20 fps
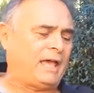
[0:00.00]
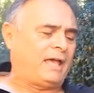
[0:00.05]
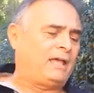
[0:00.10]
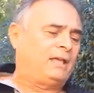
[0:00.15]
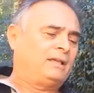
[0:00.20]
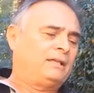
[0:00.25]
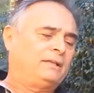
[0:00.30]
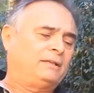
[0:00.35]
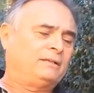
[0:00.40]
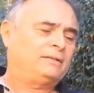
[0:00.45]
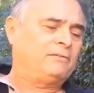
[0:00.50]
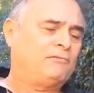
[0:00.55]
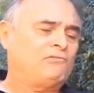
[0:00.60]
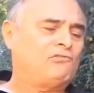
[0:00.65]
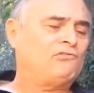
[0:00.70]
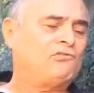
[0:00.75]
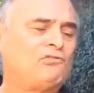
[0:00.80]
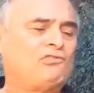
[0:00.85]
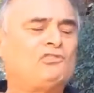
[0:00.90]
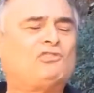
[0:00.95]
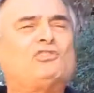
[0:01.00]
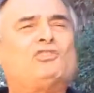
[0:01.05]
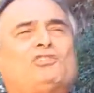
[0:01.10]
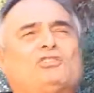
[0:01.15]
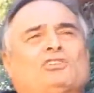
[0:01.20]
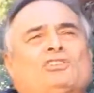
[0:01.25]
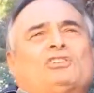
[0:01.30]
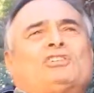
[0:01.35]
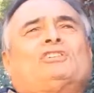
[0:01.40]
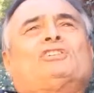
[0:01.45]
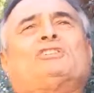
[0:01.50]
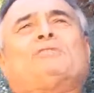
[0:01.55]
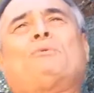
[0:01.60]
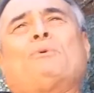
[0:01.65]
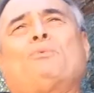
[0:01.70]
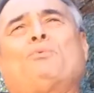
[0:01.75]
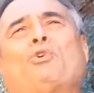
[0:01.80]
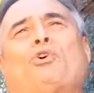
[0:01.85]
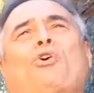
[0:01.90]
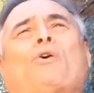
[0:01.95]
Yeah.
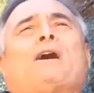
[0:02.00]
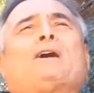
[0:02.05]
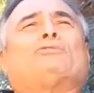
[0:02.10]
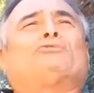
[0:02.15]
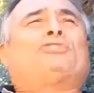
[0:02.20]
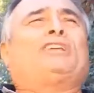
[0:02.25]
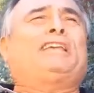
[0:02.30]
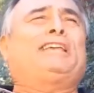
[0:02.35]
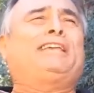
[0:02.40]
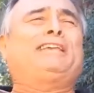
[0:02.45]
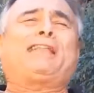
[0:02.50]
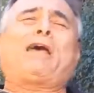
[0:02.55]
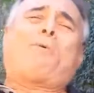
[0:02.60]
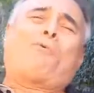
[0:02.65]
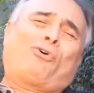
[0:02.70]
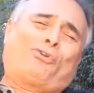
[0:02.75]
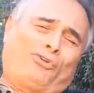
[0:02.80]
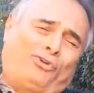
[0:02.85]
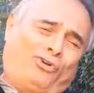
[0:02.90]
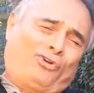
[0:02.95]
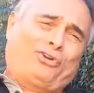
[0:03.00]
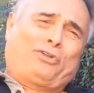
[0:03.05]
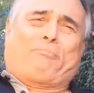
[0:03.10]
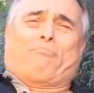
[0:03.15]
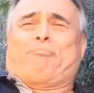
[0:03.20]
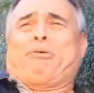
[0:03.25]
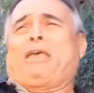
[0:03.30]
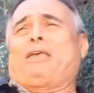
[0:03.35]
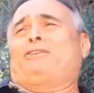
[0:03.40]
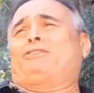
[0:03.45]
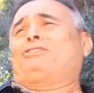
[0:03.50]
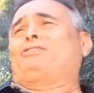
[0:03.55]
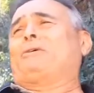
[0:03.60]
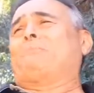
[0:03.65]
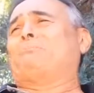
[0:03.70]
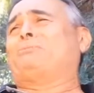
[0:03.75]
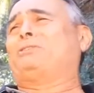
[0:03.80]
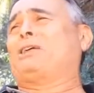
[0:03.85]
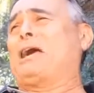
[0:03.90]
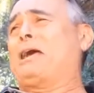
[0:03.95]
We would go out to eat. I want her to pay
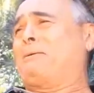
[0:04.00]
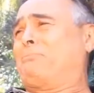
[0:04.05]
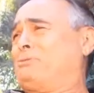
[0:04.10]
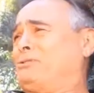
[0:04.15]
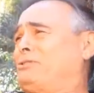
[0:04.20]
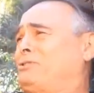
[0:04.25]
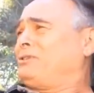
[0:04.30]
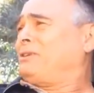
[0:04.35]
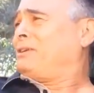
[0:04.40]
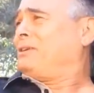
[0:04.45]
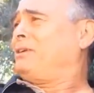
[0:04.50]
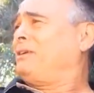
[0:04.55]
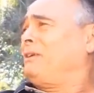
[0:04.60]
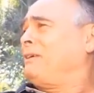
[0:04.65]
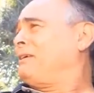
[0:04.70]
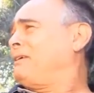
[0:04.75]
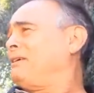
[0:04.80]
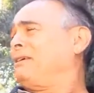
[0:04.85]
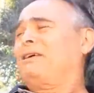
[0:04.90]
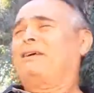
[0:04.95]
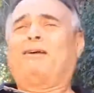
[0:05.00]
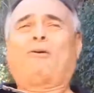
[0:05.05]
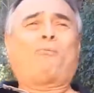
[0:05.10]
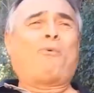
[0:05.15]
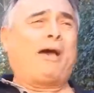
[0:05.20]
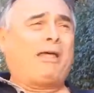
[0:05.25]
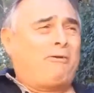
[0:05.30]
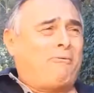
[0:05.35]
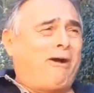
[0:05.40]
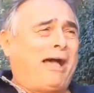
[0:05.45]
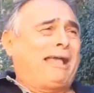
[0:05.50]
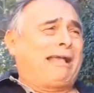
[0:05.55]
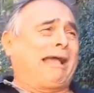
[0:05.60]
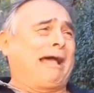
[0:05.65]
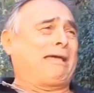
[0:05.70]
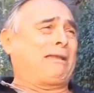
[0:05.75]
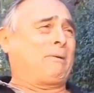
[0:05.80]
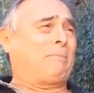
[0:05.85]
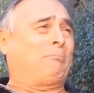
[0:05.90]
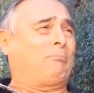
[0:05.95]
sometimes. Why do I
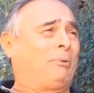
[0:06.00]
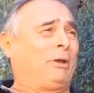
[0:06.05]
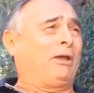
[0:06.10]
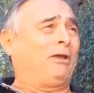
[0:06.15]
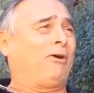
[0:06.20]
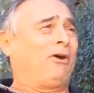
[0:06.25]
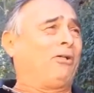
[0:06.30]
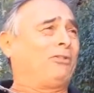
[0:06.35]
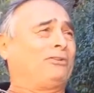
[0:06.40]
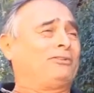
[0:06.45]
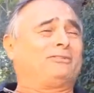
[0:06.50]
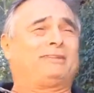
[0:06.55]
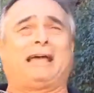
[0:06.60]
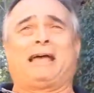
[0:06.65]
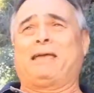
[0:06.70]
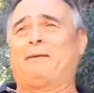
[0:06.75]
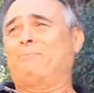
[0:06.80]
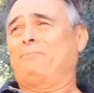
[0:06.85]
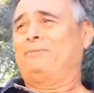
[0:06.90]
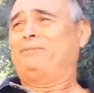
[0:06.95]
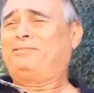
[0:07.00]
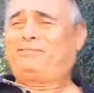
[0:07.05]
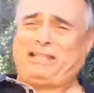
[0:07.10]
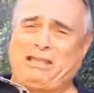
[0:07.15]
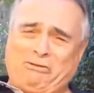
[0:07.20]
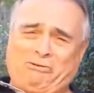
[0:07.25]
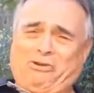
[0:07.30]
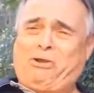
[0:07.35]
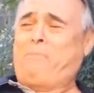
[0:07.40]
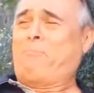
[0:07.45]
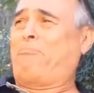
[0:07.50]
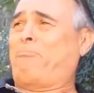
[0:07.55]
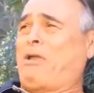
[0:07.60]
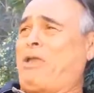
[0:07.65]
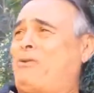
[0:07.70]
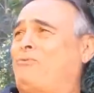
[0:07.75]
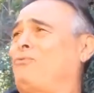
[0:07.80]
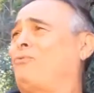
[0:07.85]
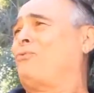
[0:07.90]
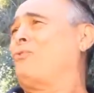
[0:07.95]
gotta pay all the time? Let her
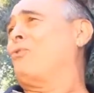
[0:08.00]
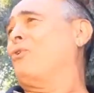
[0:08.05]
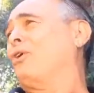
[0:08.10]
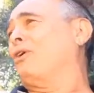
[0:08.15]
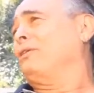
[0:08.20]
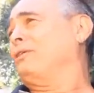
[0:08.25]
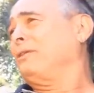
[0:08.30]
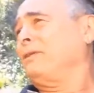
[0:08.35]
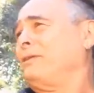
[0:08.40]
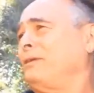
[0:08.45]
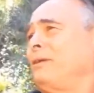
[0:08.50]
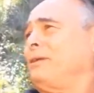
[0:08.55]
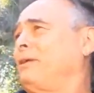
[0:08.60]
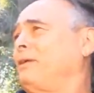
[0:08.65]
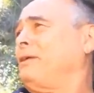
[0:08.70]
pay for it.